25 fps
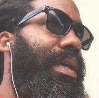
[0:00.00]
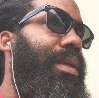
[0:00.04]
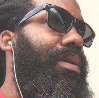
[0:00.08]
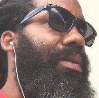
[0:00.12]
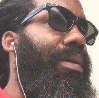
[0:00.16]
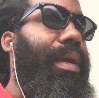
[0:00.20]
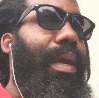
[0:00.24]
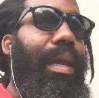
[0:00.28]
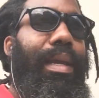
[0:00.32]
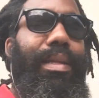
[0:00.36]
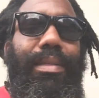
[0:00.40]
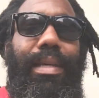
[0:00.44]
League,
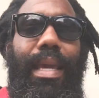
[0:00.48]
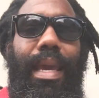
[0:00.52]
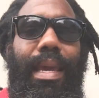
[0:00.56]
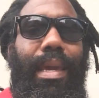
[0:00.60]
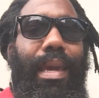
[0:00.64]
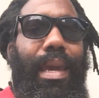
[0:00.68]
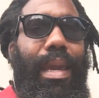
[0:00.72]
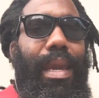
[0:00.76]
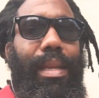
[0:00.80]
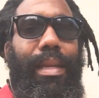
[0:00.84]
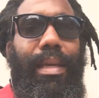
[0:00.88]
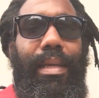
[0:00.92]
you can't take
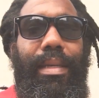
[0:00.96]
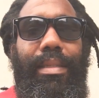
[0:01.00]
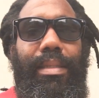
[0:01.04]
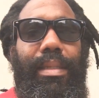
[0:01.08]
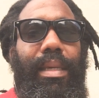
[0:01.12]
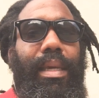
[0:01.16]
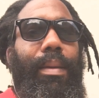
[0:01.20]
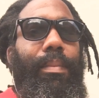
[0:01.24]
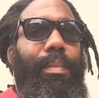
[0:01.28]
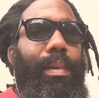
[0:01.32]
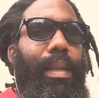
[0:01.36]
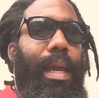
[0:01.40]
any
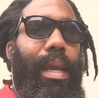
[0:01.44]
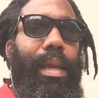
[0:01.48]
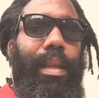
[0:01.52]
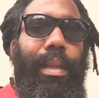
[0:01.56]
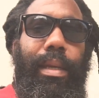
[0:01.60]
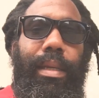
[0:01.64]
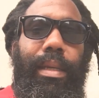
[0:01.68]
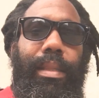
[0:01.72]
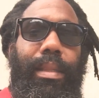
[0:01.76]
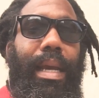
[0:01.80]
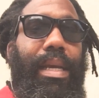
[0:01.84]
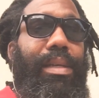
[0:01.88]
team
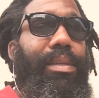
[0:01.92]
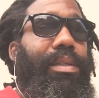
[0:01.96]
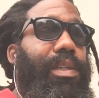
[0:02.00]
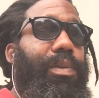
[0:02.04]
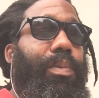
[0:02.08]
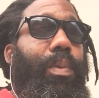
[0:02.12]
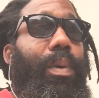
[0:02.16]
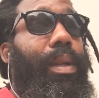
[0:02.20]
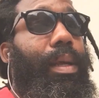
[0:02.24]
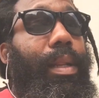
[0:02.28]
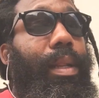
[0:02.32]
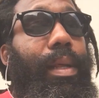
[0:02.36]
lightly. That's
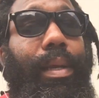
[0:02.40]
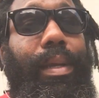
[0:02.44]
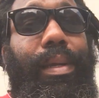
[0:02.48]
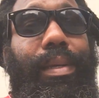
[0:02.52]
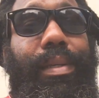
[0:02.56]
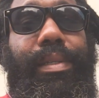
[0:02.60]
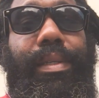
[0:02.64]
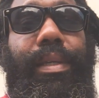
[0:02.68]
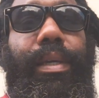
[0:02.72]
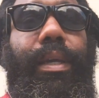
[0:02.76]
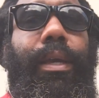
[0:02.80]
just what it is.